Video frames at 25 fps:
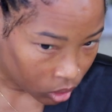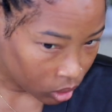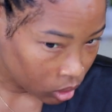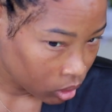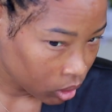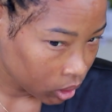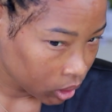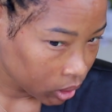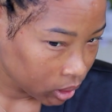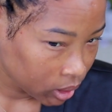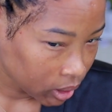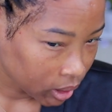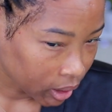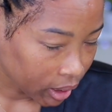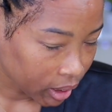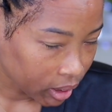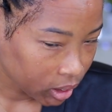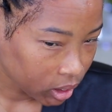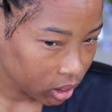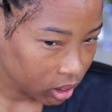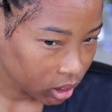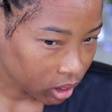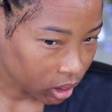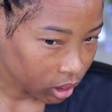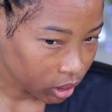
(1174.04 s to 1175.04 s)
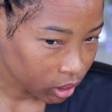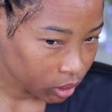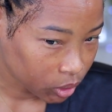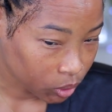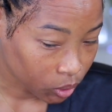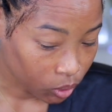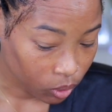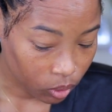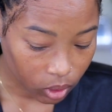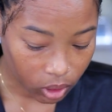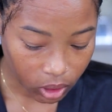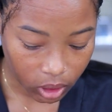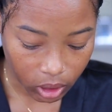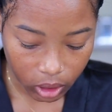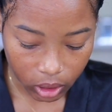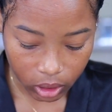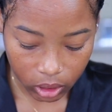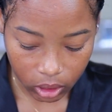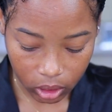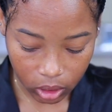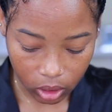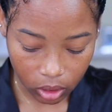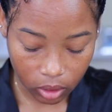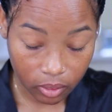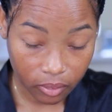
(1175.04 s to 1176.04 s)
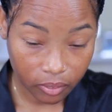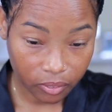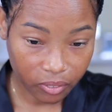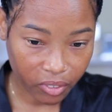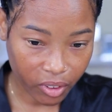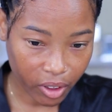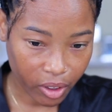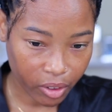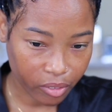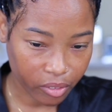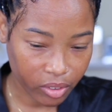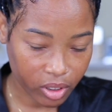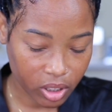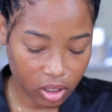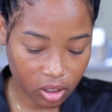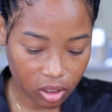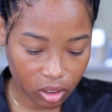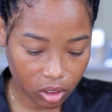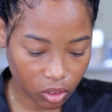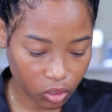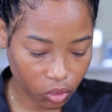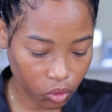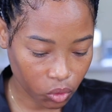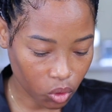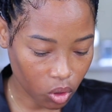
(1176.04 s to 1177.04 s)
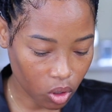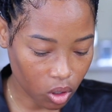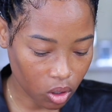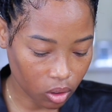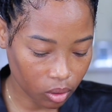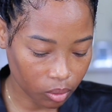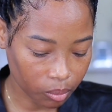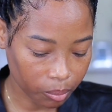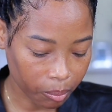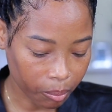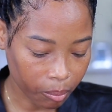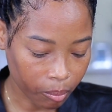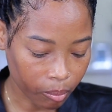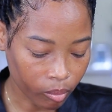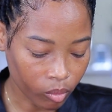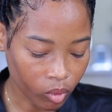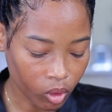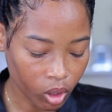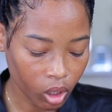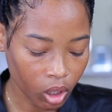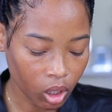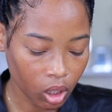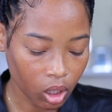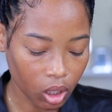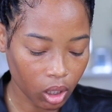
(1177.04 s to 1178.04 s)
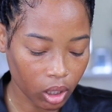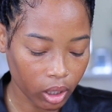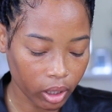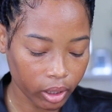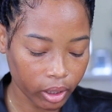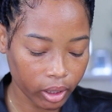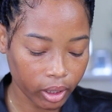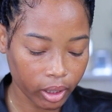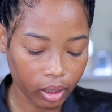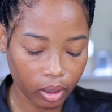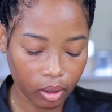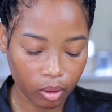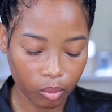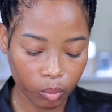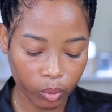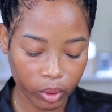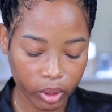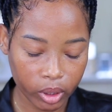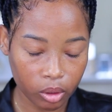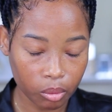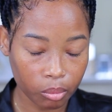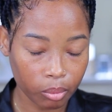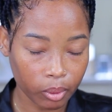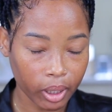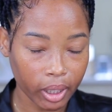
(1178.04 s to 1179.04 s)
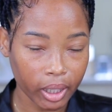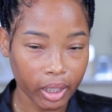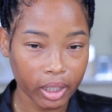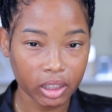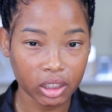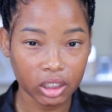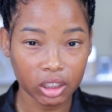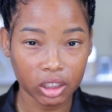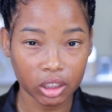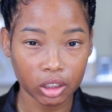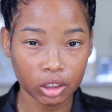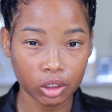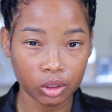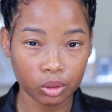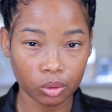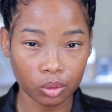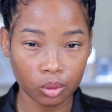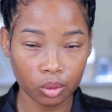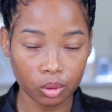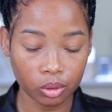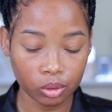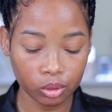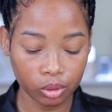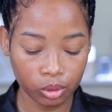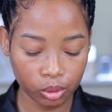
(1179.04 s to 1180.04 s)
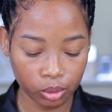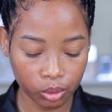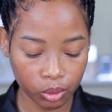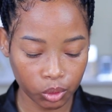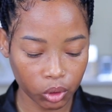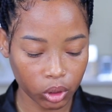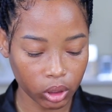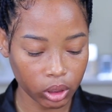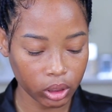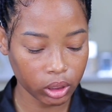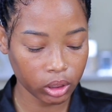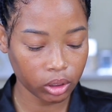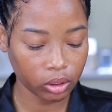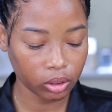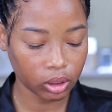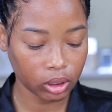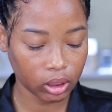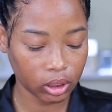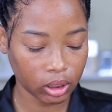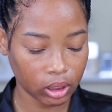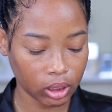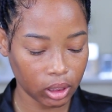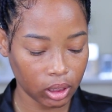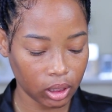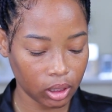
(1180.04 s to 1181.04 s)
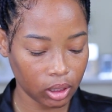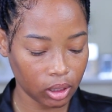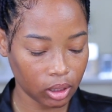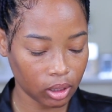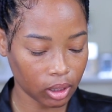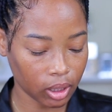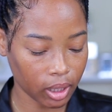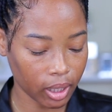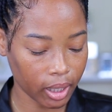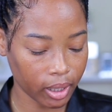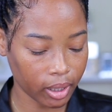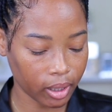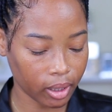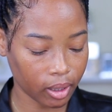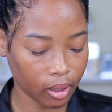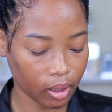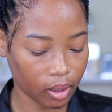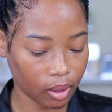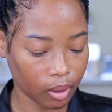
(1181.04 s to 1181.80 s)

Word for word: This edge control is very strong, and when you buy edge control, usually you see like